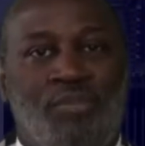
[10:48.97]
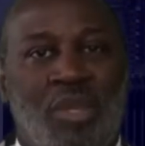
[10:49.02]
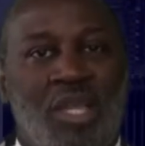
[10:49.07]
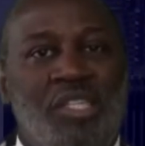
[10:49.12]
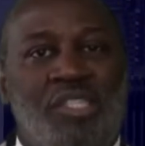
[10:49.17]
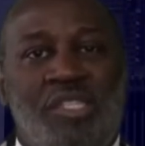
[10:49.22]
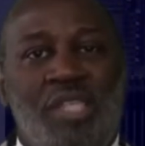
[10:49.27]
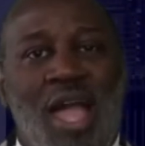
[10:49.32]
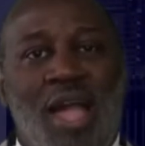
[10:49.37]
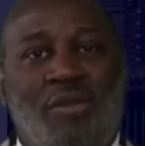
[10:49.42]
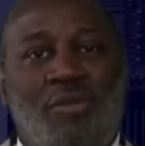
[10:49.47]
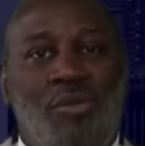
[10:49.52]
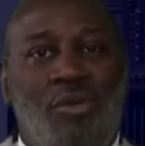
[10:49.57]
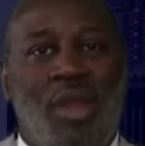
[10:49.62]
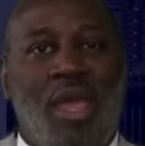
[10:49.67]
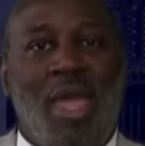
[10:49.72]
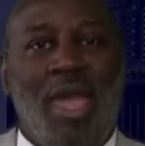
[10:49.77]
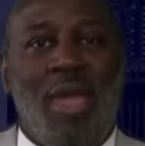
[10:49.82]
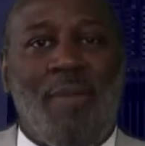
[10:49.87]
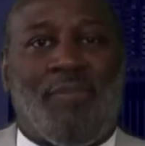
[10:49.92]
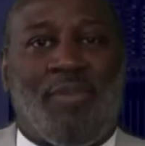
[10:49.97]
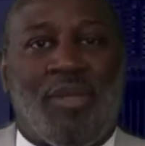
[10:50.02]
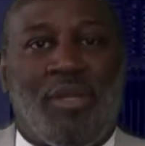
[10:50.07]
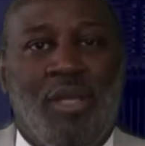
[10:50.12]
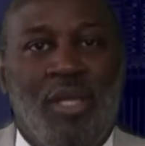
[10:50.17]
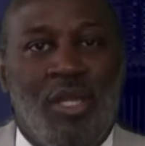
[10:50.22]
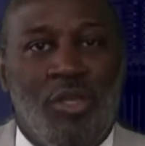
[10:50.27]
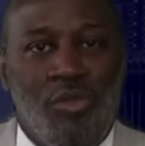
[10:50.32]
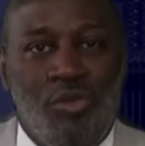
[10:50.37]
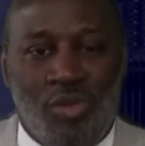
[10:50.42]
It's not going to happen.
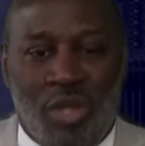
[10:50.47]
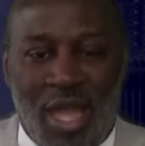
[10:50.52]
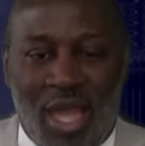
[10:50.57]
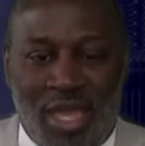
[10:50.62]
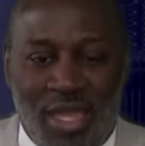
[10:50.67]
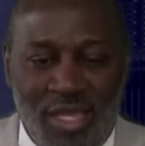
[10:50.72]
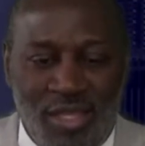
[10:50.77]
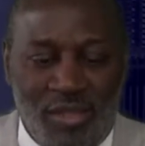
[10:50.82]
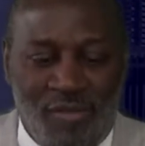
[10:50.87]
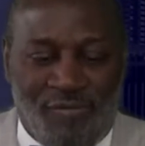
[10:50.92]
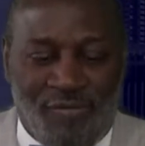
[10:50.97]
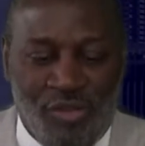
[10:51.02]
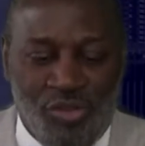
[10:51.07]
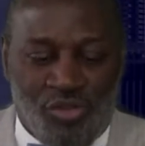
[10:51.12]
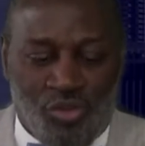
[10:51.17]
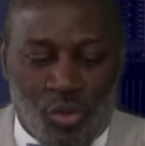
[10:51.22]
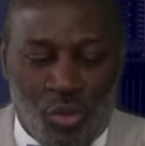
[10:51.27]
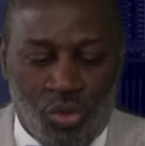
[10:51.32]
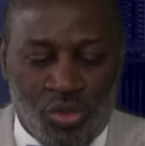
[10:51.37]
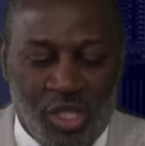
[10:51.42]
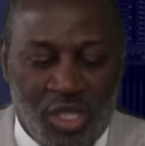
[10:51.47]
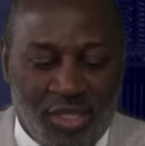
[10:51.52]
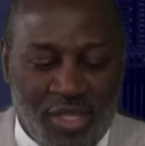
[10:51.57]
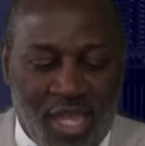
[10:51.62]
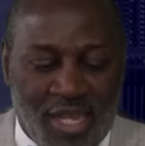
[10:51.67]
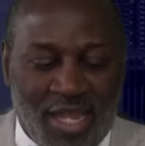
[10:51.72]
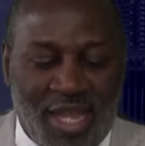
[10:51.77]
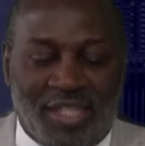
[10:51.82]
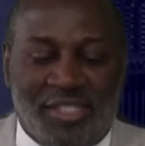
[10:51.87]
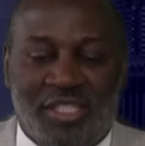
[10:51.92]
You got individuals
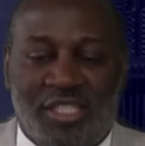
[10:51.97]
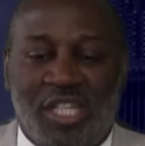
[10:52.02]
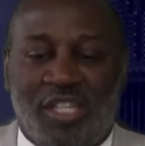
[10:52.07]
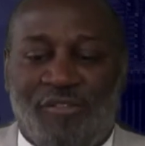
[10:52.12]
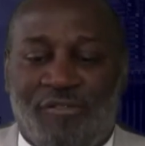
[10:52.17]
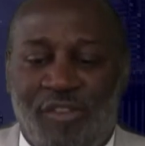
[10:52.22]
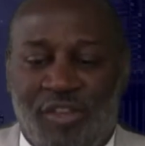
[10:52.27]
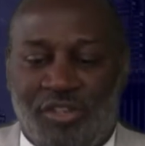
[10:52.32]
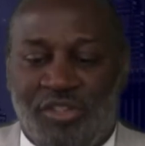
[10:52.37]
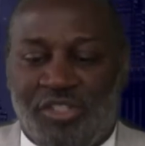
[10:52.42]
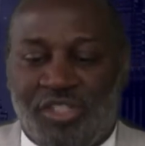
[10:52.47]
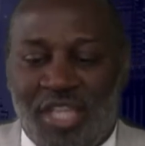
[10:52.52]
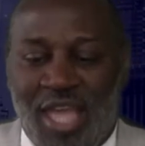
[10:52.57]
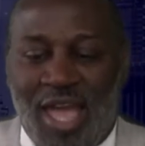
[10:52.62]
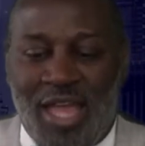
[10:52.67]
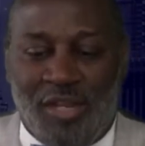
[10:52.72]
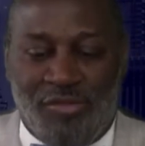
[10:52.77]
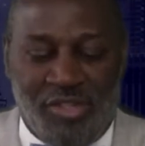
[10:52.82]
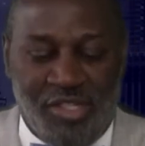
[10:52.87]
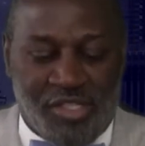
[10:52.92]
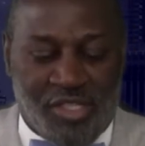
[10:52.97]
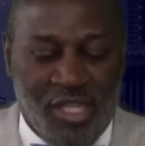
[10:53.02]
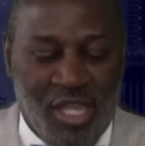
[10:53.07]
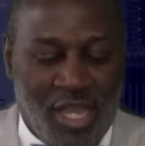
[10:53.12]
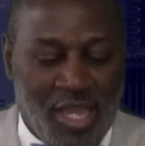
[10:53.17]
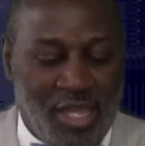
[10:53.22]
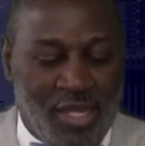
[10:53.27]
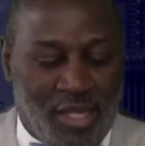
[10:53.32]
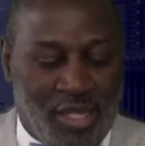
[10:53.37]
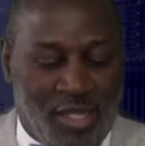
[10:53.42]
that got six-figure salaries
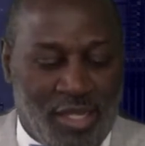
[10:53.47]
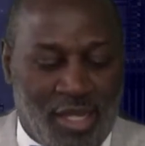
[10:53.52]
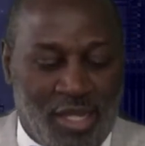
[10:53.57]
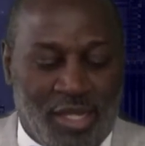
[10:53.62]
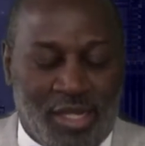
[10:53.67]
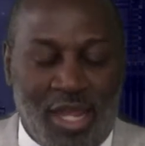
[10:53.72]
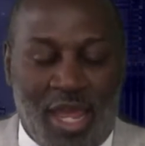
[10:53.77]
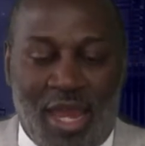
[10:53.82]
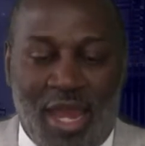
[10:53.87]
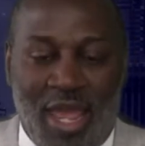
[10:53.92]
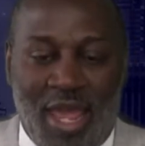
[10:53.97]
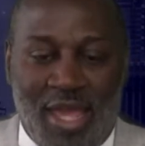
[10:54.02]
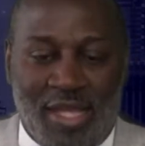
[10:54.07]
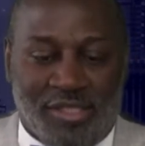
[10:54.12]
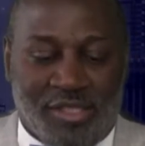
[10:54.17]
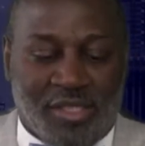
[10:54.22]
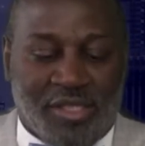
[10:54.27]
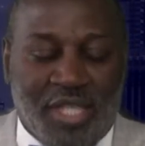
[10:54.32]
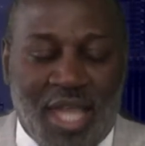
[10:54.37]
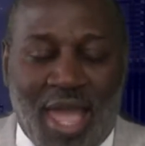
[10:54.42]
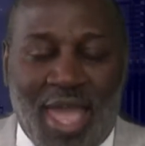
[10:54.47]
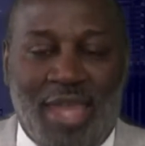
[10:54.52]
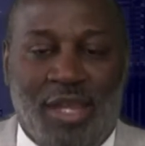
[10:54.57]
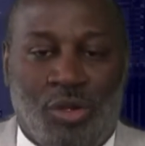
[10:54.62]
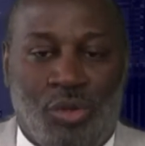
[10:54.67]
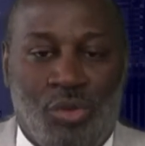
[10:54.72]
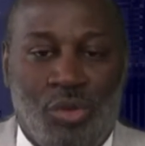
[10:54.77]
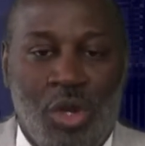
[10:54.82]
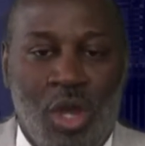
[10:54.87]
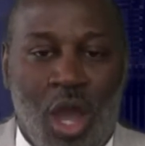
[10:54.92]
and that has a
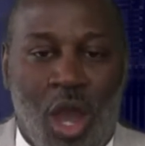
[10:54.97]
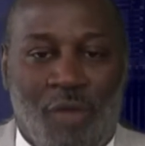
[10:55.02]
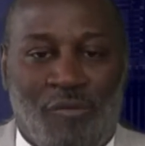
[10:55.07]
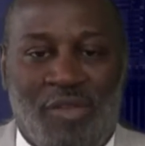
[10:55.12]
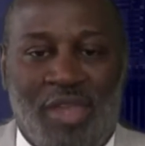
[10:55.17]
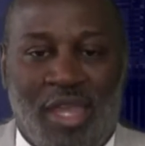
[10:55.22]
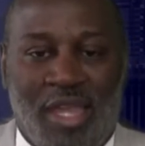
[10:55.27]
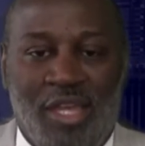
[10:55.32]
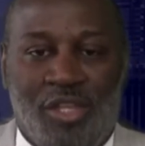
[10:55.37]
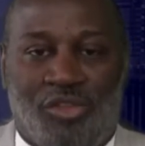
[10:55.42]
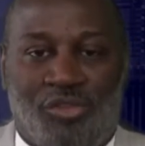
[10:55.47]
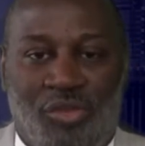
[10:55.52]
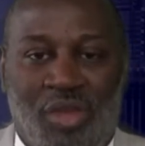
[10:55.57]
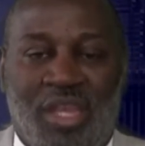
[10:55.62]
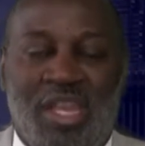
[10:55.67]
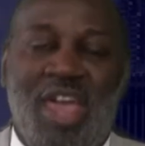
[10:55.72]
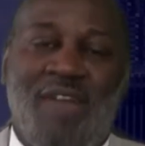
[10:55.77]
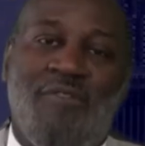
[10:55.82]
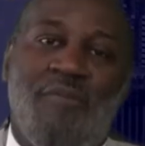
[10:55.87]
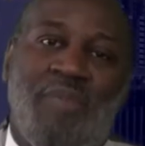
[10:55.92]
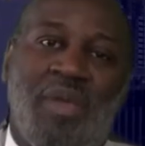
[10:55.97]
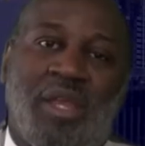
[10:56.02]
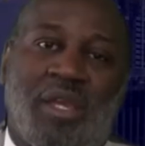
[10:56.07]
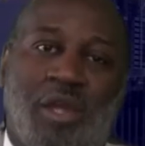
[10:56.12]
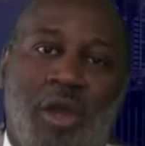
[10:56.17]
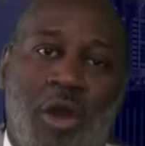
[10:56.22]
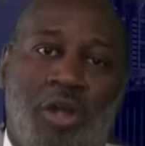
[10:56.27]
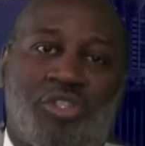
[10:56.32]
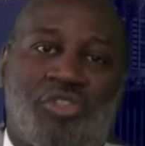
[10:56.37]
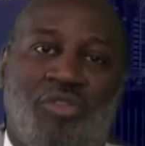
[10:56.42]
title of reentry and never been
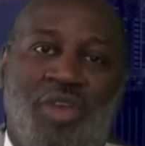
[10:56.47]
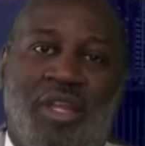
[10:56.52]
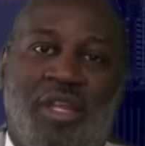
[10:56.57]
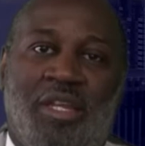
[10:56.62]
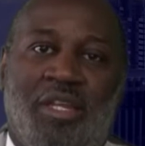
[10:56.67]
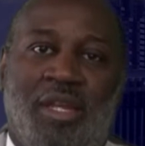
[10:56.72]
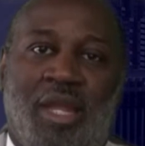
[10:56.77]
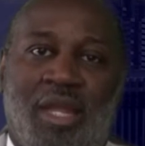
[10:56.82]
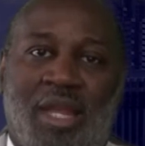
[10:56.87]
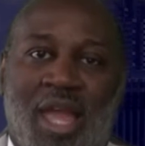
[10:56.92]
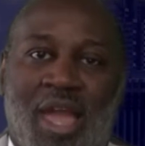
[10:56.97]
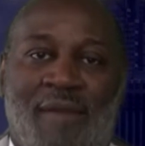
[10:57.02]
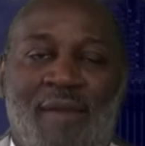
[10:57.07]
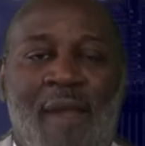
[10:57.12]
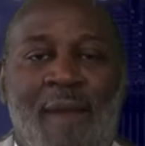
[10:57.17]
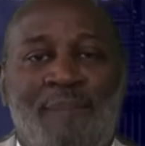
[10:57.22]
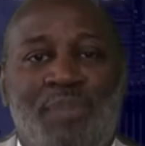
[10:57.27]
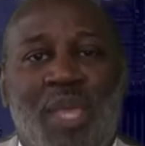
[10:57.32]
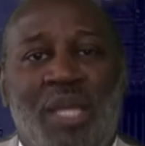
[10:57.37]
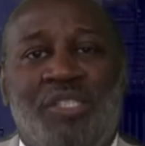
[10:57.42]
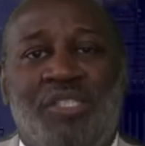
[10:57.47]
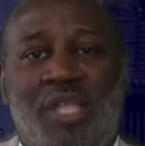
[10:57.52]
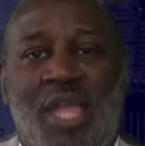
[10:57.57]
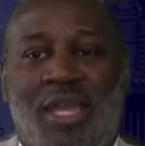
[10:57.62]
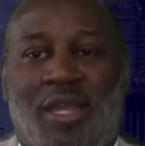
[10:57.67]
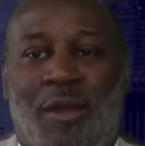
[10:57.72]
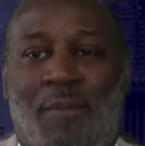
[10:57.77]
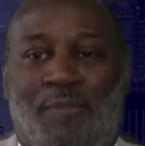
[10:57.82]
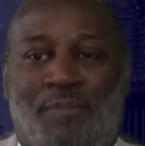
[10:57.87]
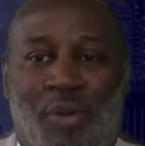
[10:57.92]
incarcerated in their life. That's
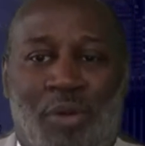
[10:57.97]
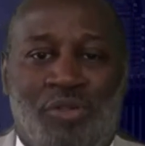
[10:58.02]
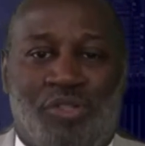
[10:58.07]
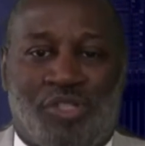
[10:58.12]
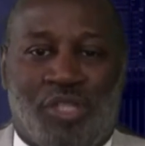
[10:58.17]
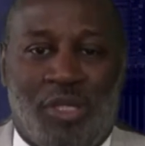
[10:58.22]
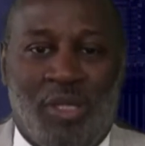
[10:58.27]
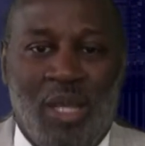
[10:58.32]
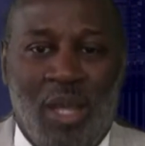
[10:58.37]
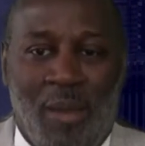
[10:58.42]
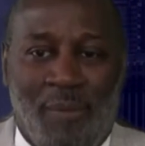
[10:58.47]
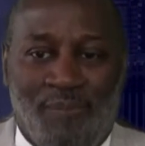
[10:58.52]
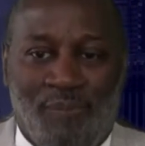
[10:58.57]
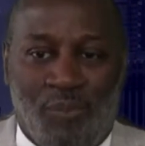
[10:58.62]
like a person